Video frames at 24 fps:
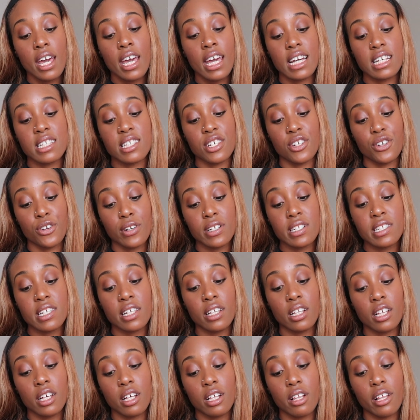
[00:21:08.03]
It's
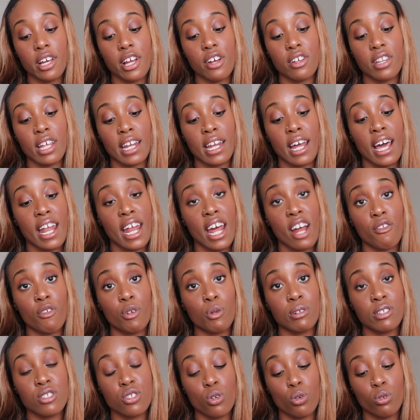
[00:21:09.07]
increasingly clear that not
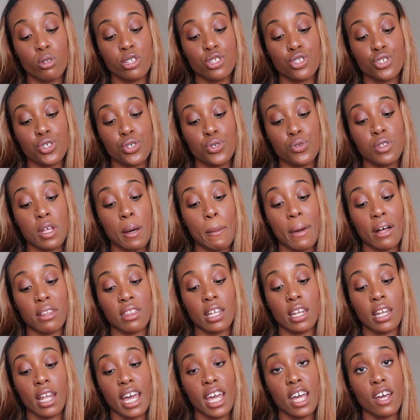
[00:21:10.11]
everyone told the truth about
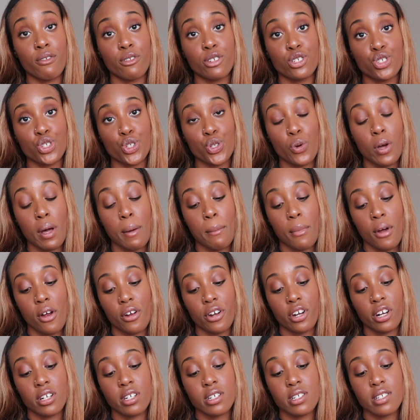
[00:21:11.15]
the night of the Truitt
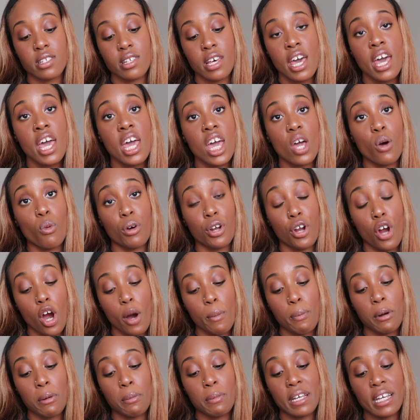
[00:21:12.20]
murders. And when
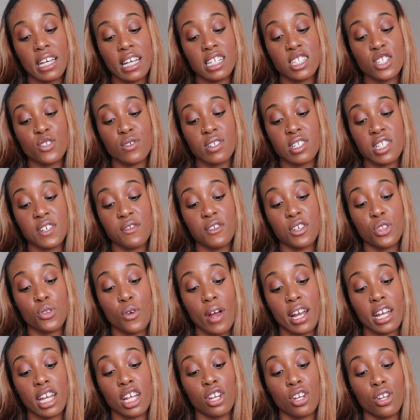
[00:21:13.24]
Harper begins receiving
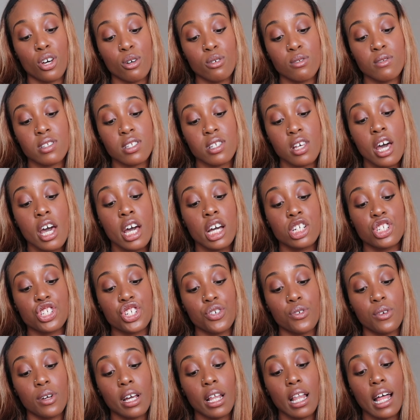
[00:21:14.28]
threatening notes,
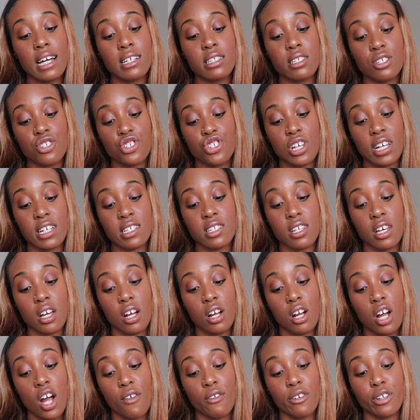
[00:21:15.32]
she realizes she has to
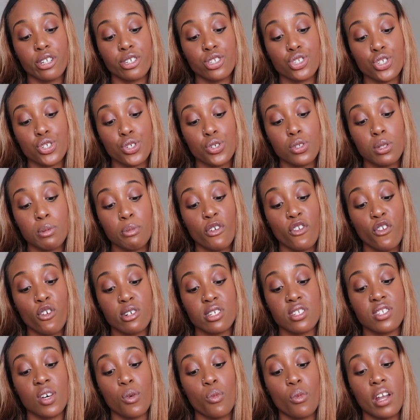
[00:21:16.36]
uncover the truth
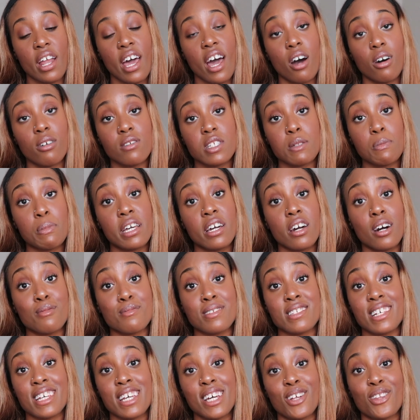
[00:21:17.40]
before someone else
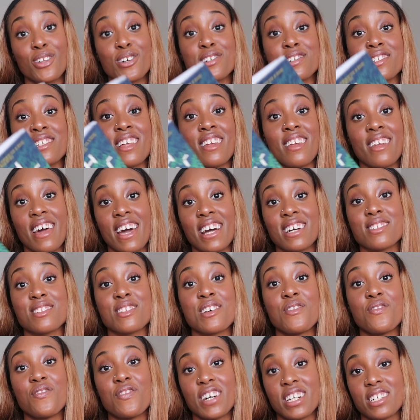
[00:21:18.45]
becomes the killer's next
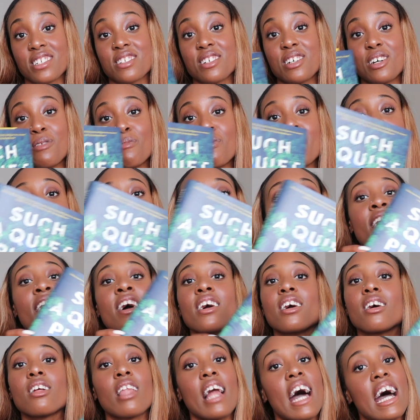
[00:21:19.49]
victim.
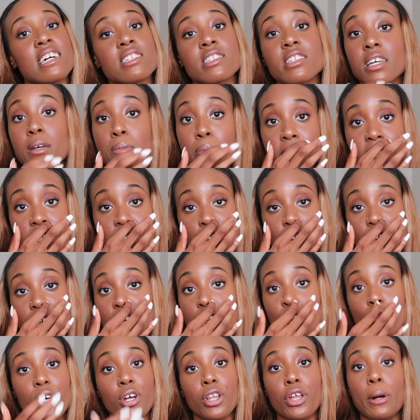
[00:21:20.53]
Classic mystery
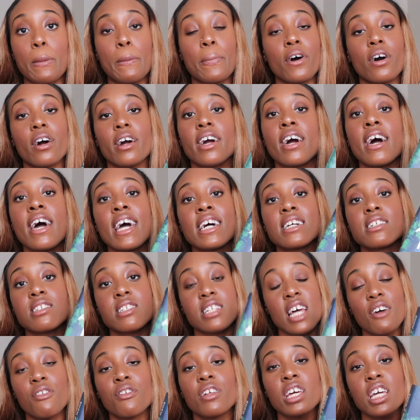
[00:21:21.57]
thriller book. It's
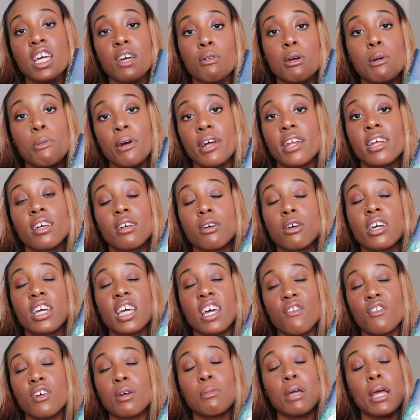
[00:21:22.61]
definitely
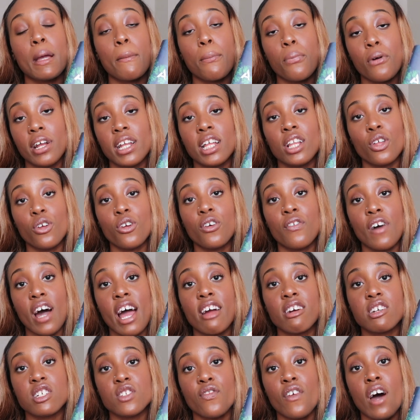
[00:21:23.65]
giving me Pretty Little
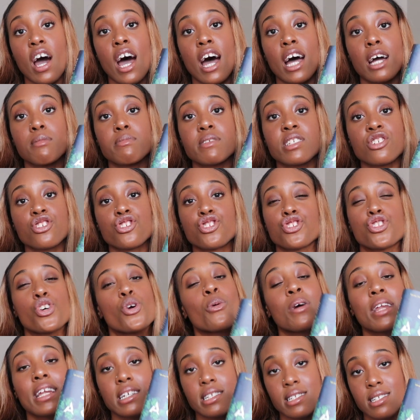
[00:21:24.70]
Liars vibes
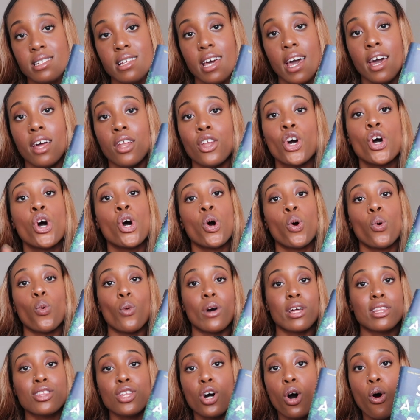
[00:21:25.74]
to an extent,
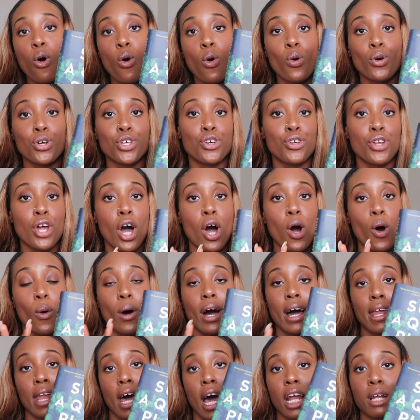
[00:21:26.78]
with the whole, you know,
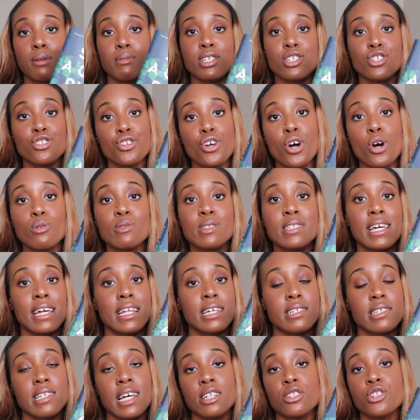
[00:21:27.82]
anonymous notes
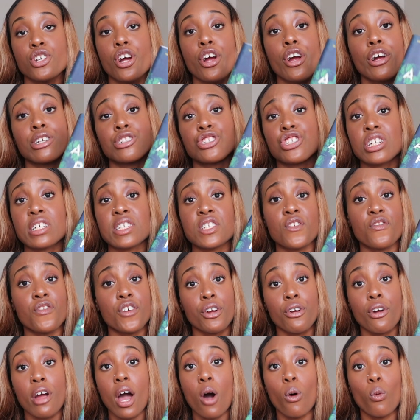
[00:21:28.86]
getting sent to her and she has to
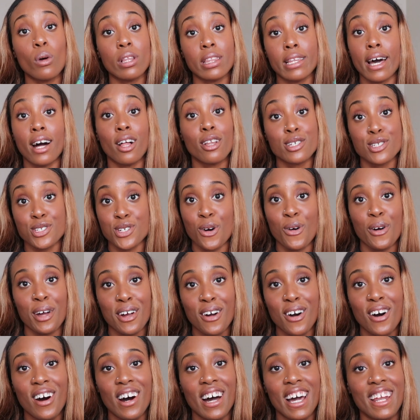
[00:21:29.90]
figure out what the hell is
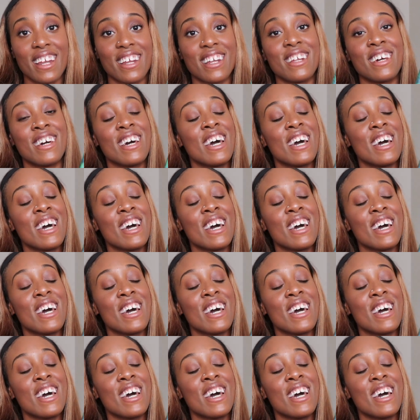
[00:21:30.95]
going on.